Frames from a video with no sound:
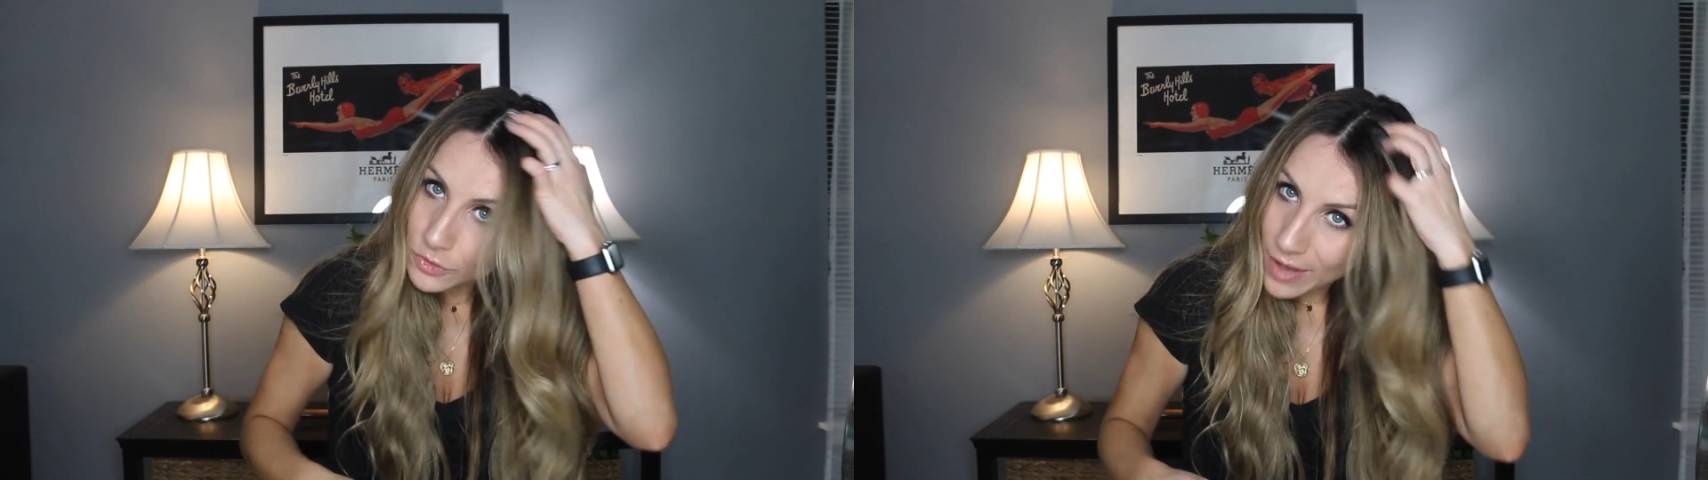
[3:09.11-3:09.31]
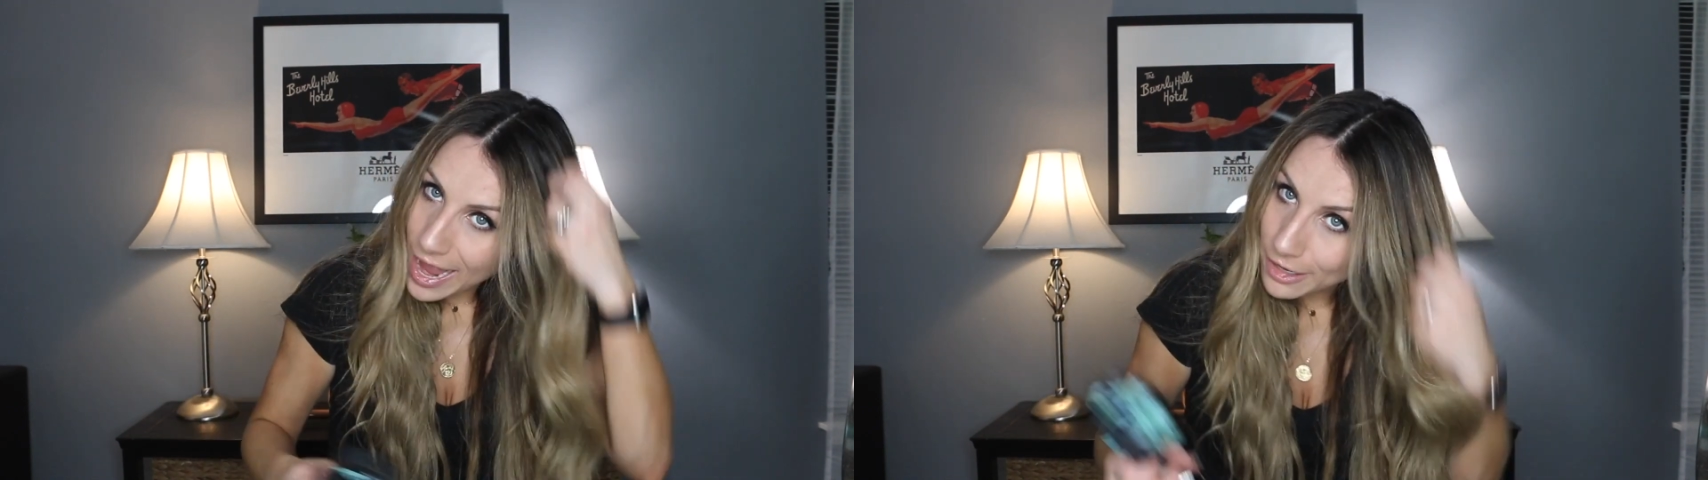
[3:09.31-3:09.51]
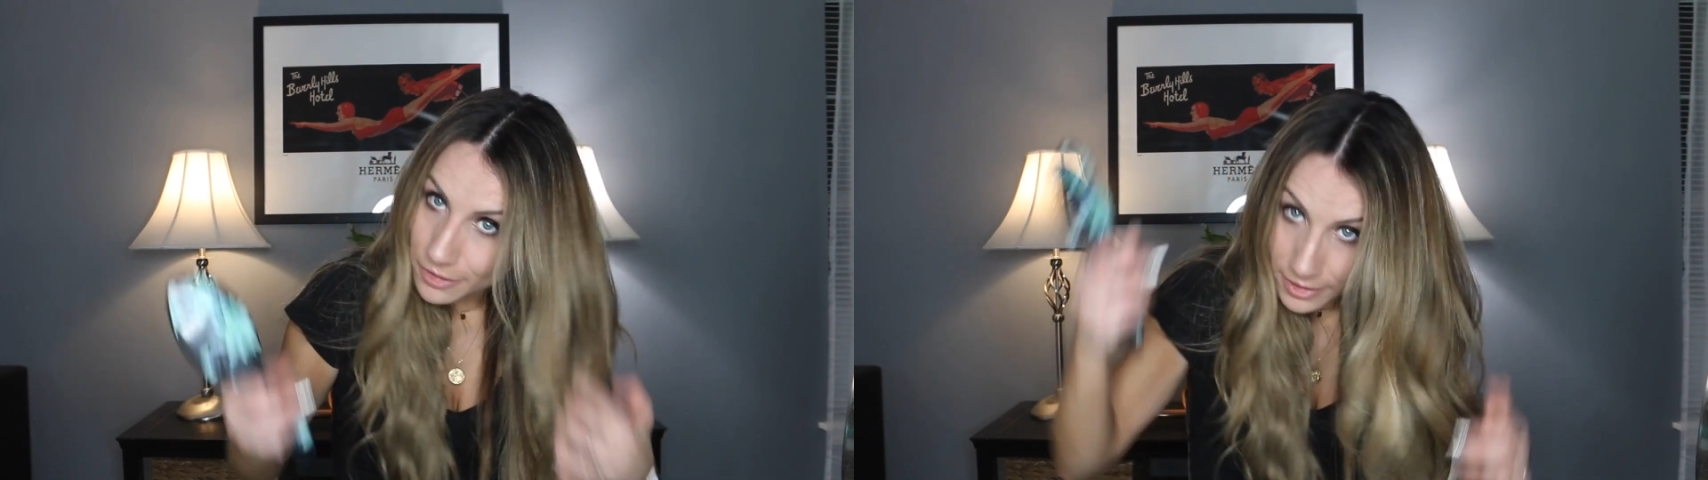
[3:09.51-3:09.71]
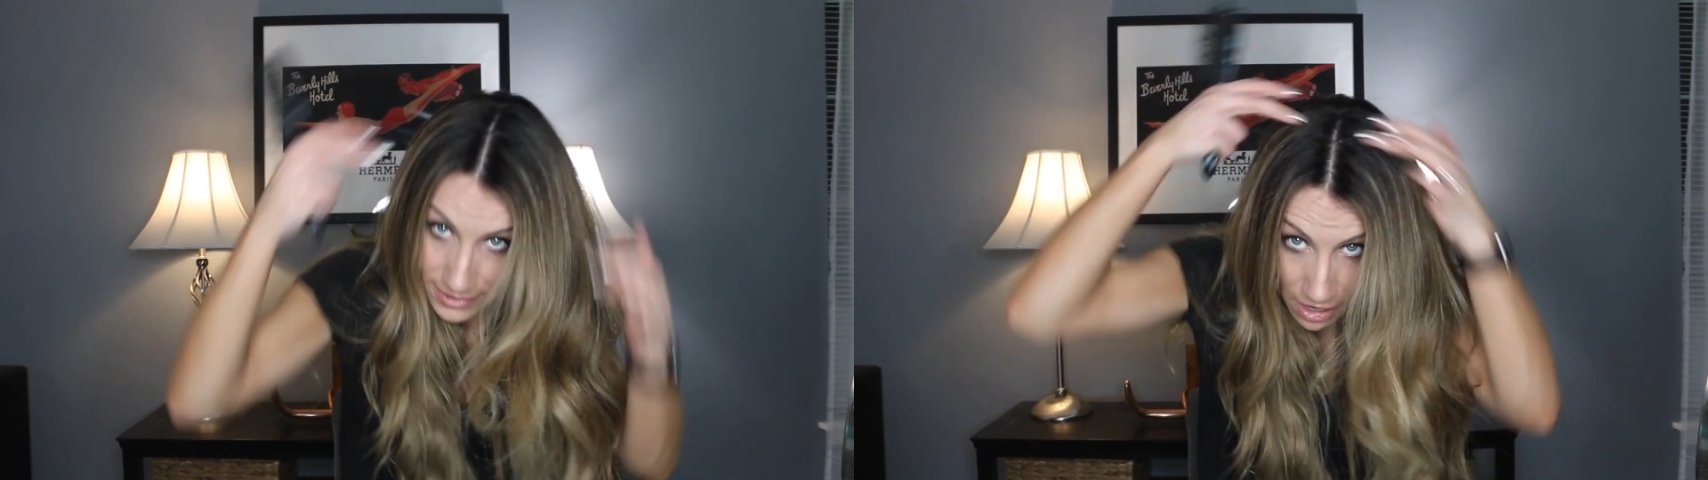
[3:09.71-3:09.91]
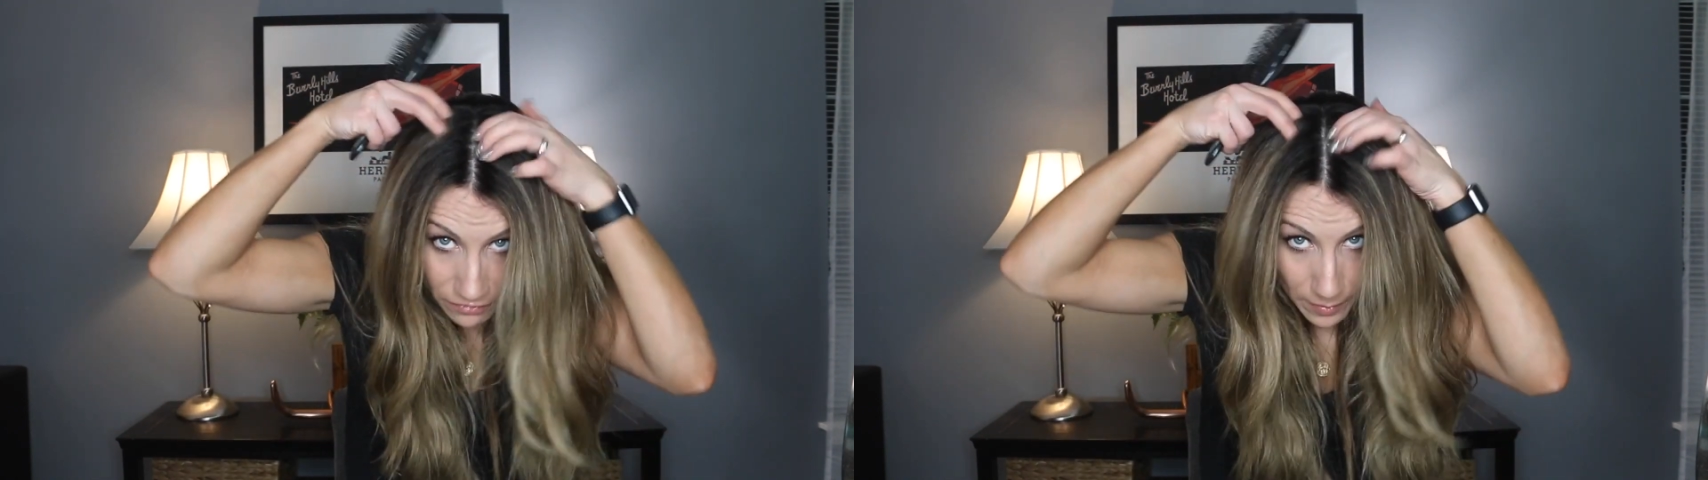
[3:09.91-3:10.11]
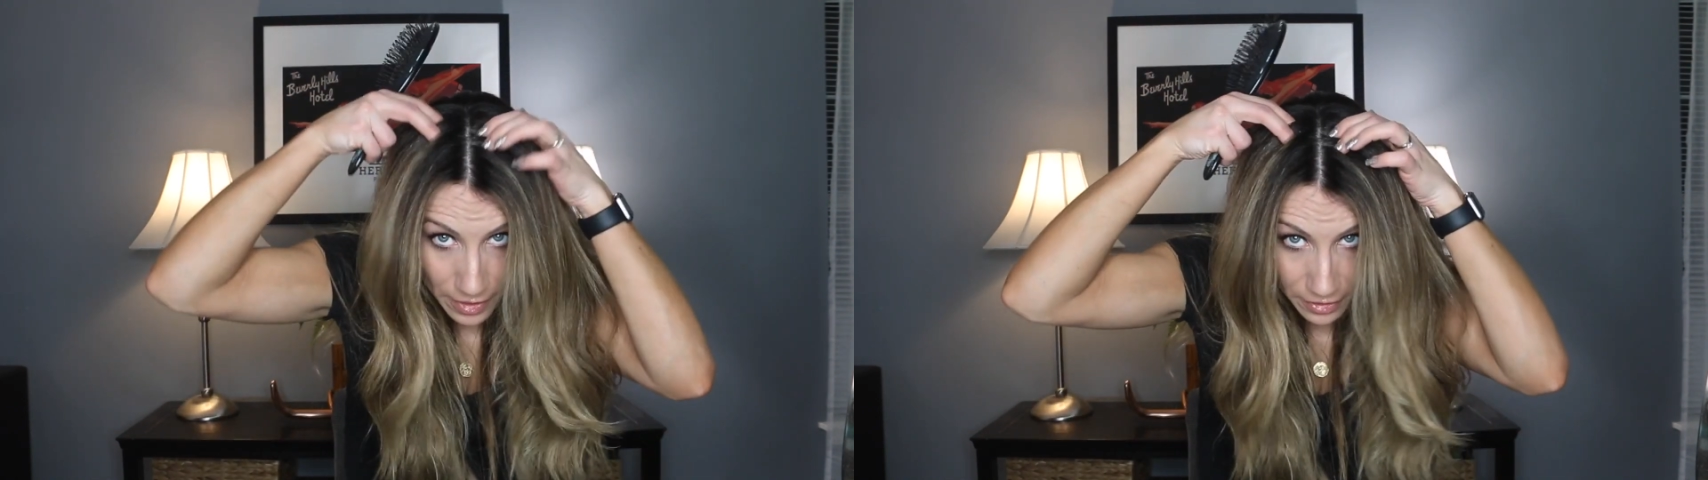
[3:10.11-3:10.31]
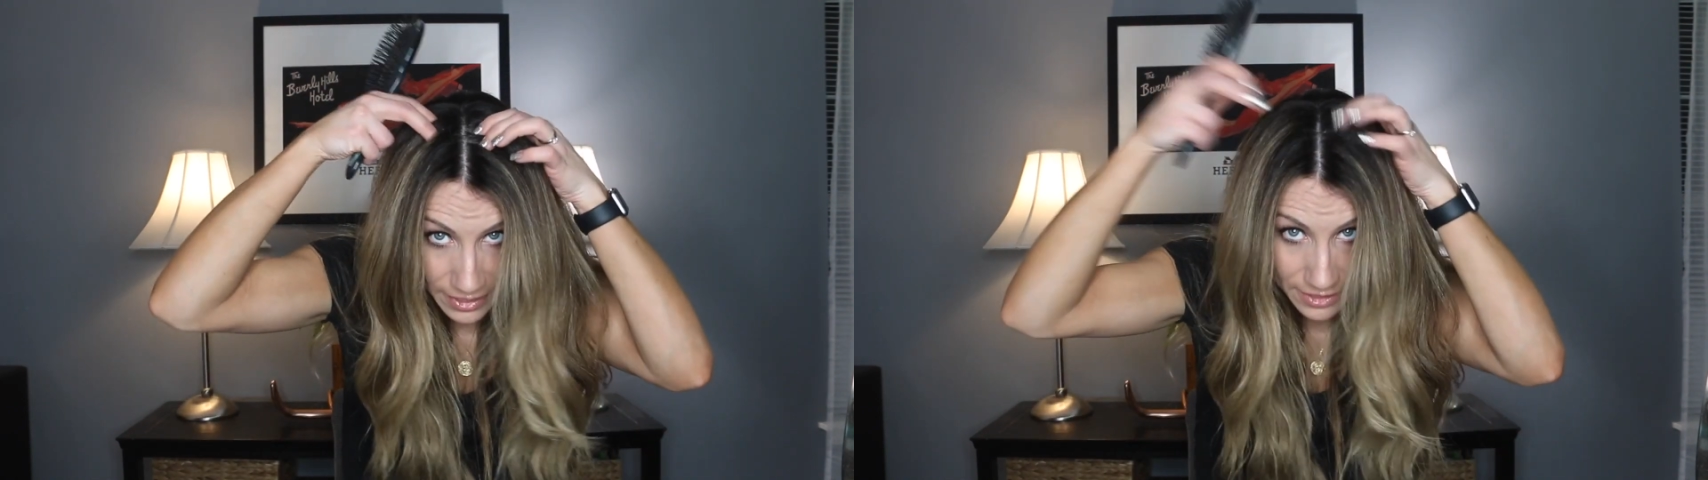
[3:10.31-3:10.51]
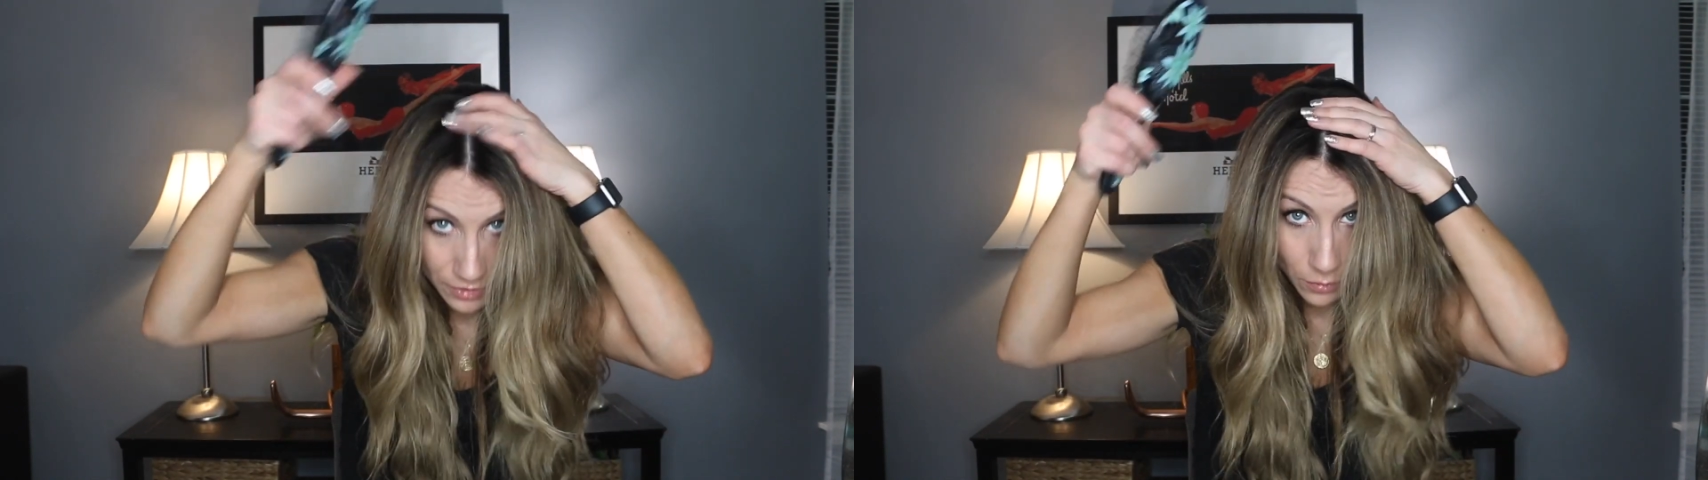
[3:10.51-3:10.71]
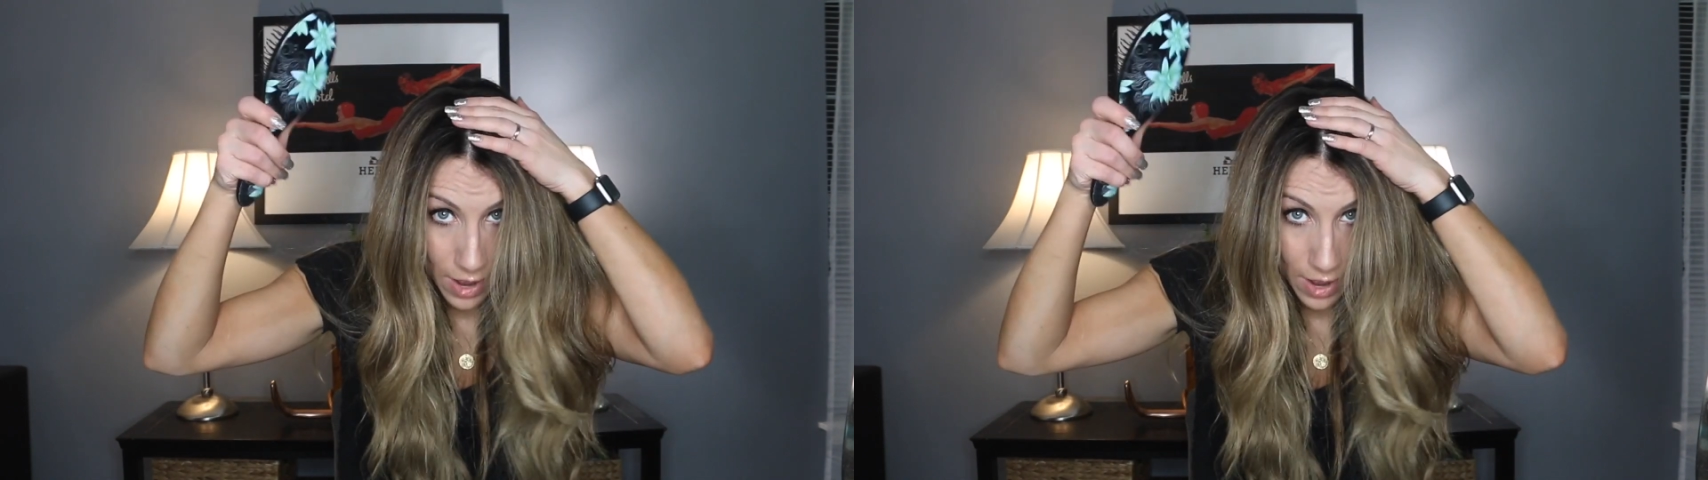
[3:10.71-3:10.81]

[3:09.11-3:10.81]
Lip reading: scragglers out from underneath your